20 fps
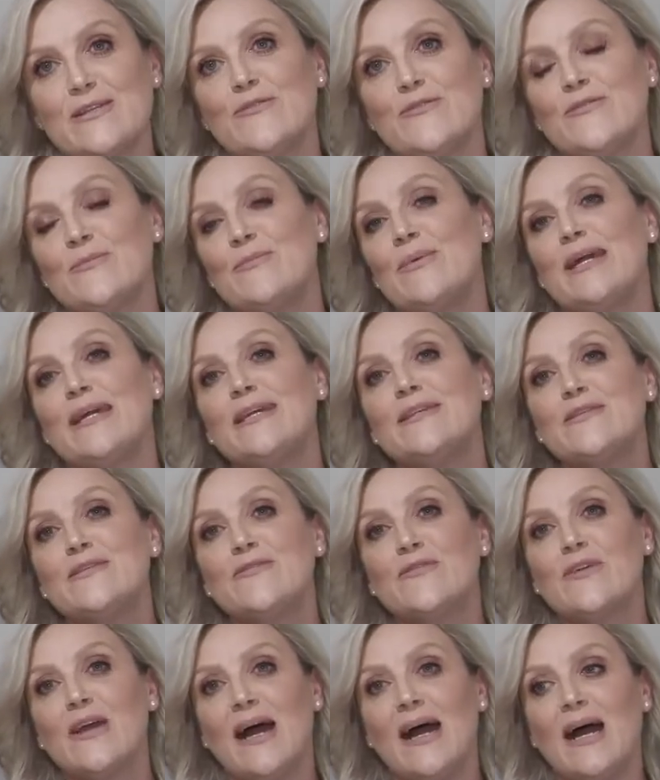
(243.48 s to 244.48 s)
a piece
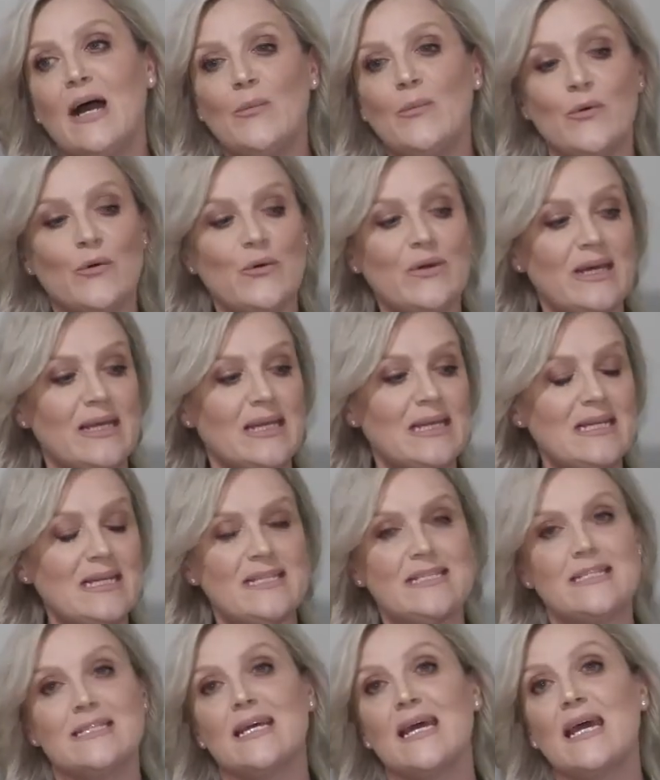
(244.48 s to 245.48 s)
of cardboard, at
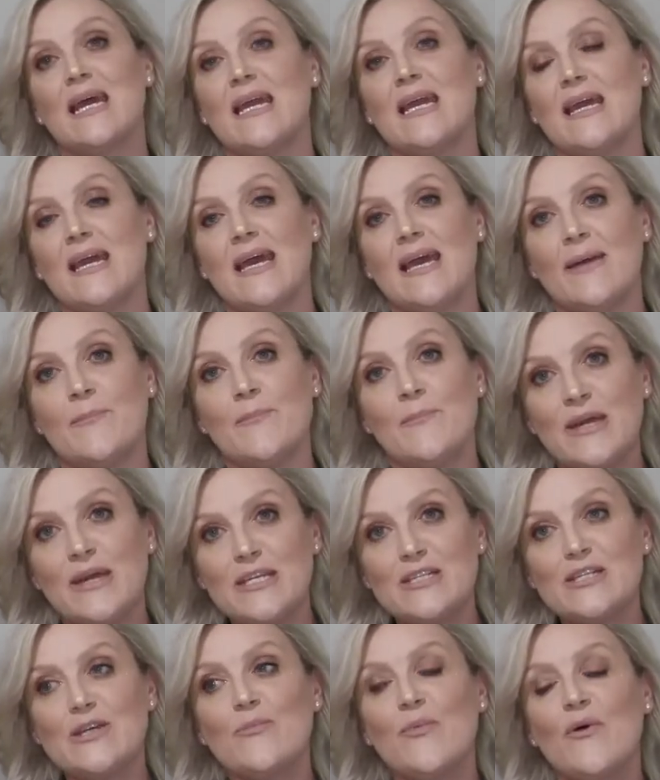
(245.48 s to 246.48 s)
least a
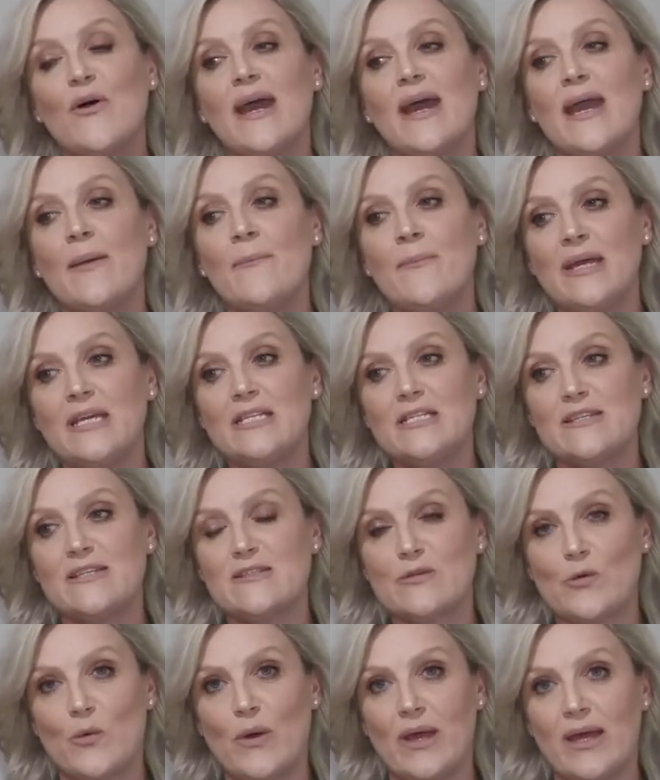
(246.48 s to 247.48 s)
metre by a metre
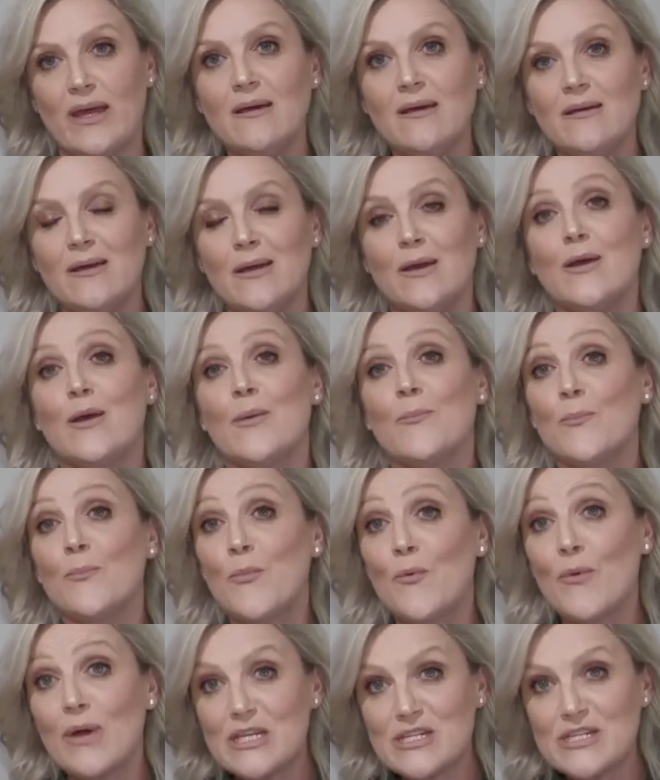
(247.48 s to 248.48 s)
square.
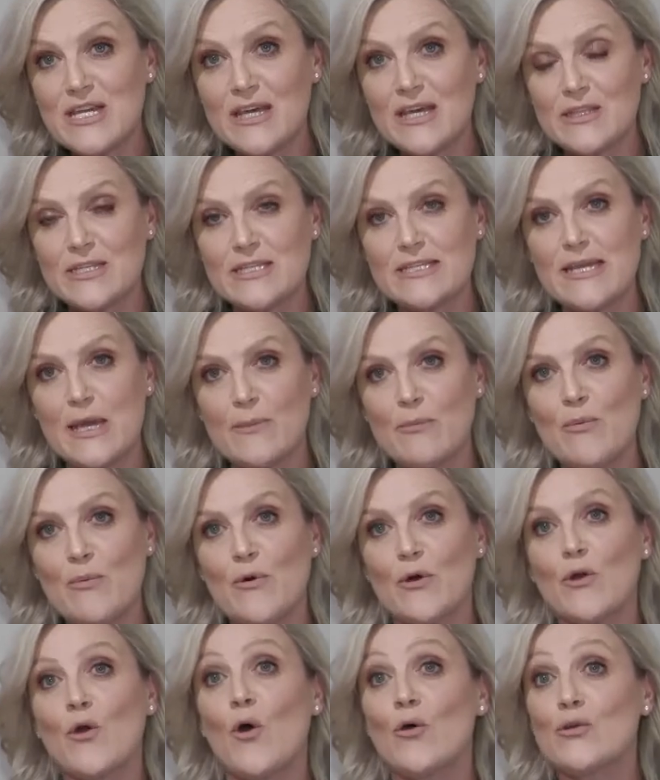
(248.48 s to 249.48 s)
Brush out the sample
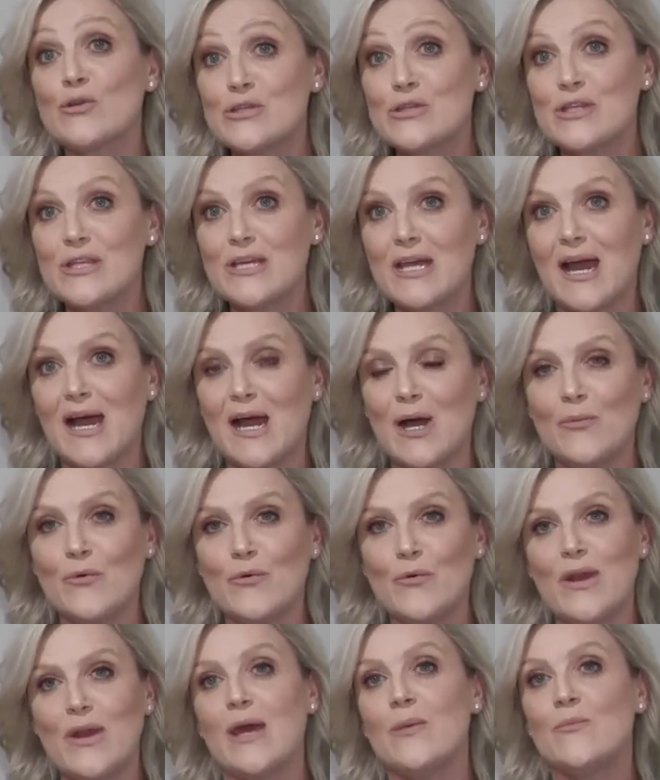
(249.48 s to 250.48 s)
pot onto the
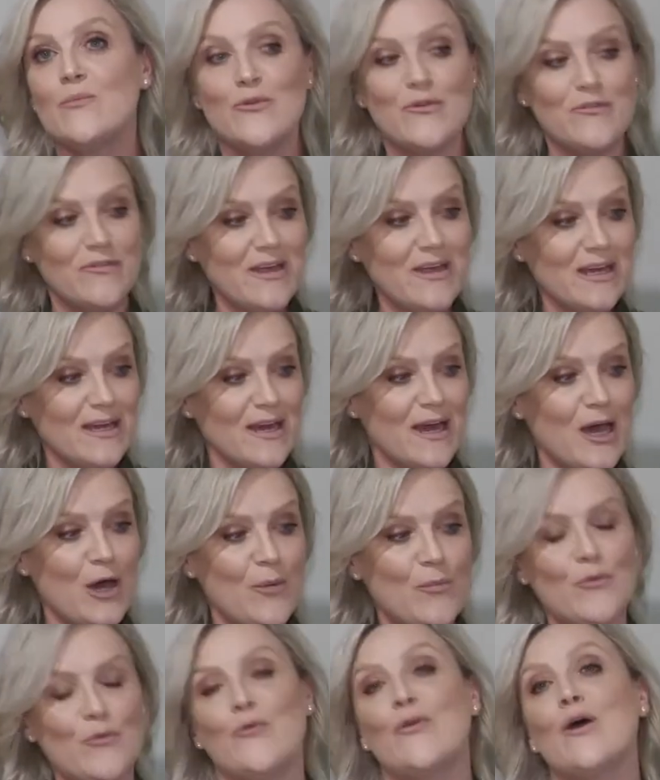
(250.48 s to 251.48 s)
cardboard and move that
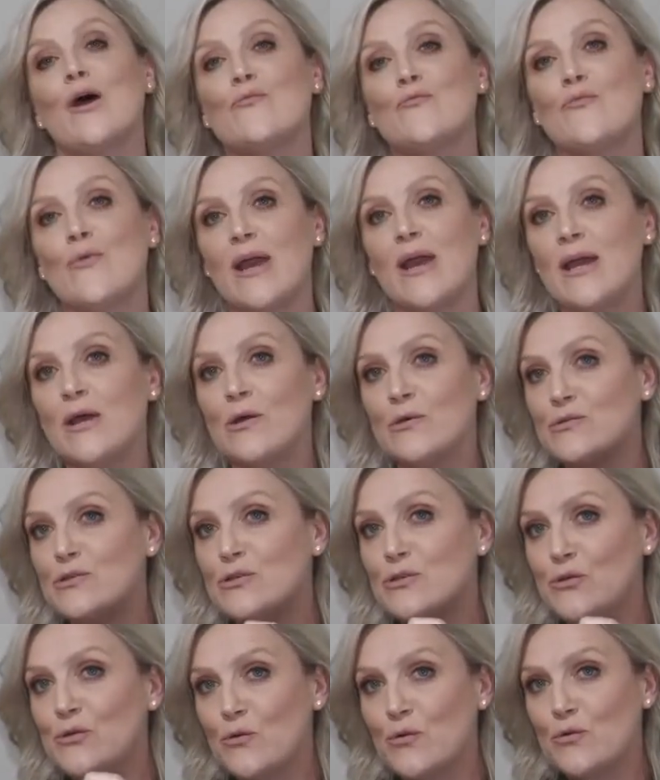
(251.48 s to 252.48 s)
cardboard around
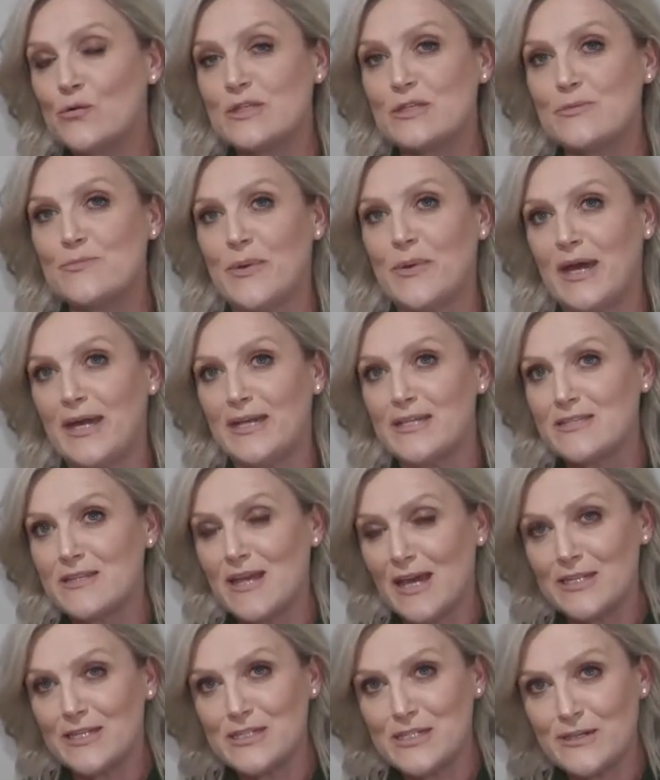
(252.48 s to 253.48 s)
your space
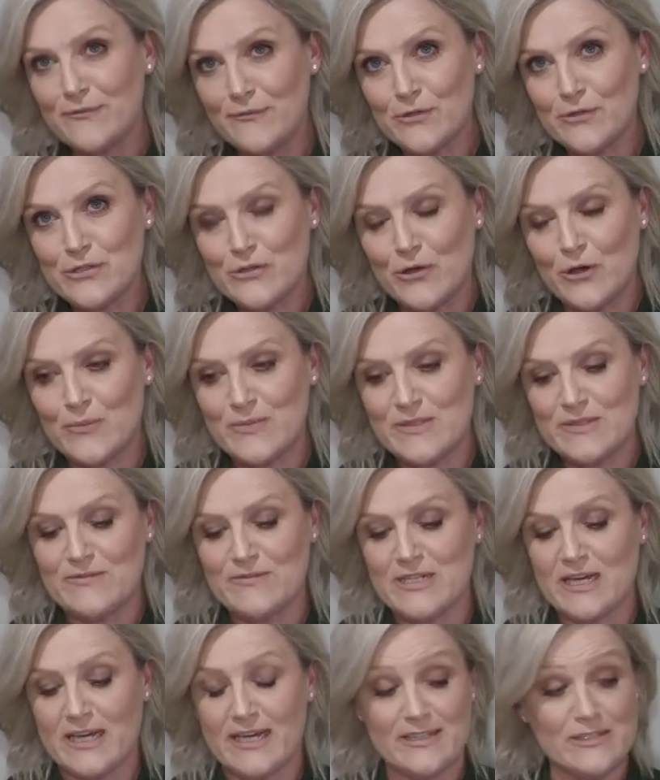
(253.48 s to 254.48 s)
at different times of
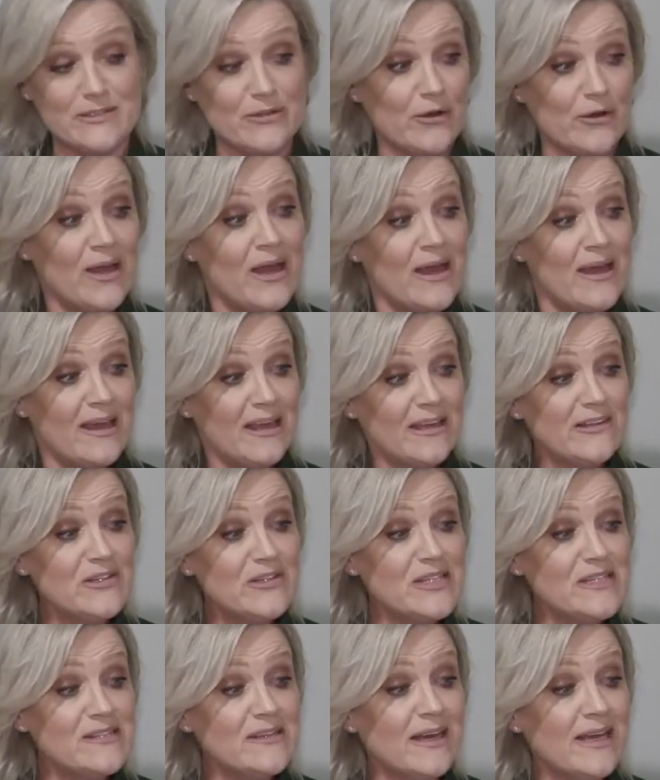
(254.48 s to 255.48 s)
day. So as you're
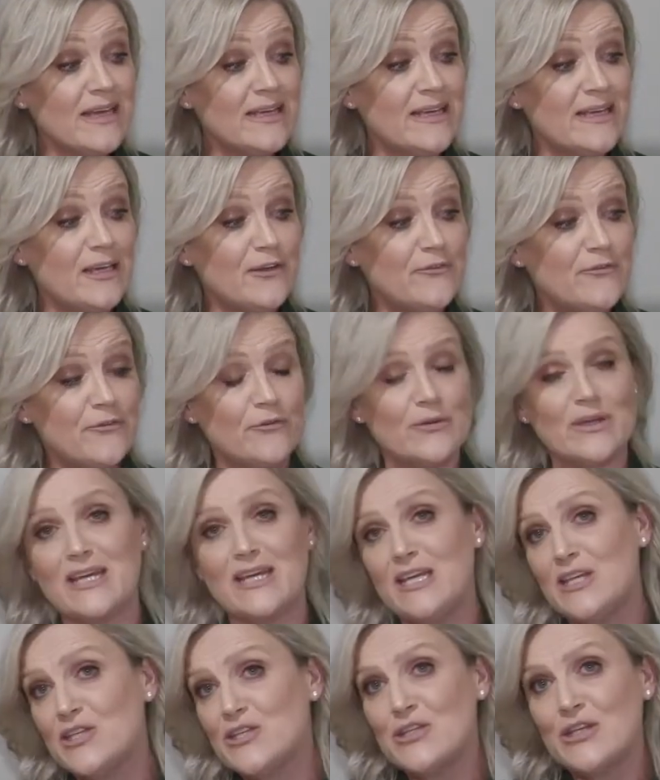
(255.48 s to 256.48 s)
saying here, for a
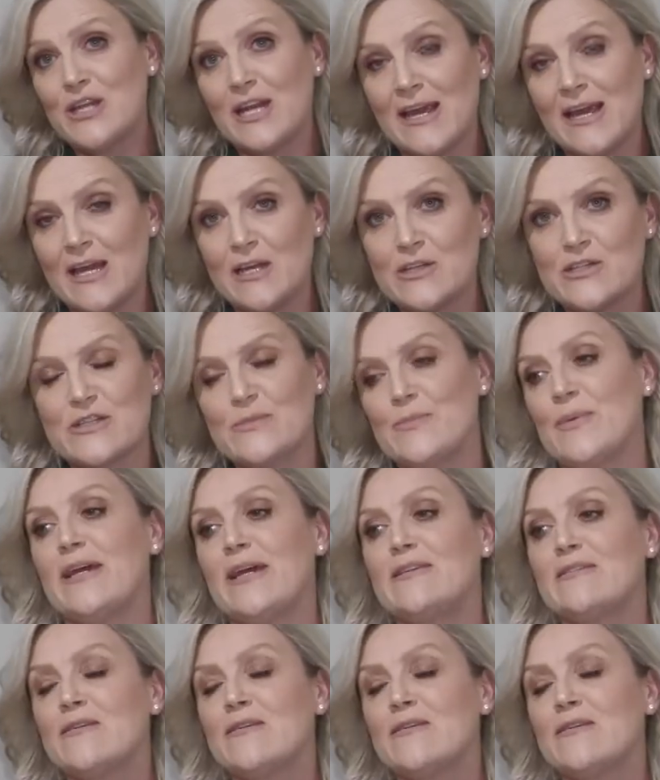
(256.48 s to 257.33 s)
kitchen lounge space,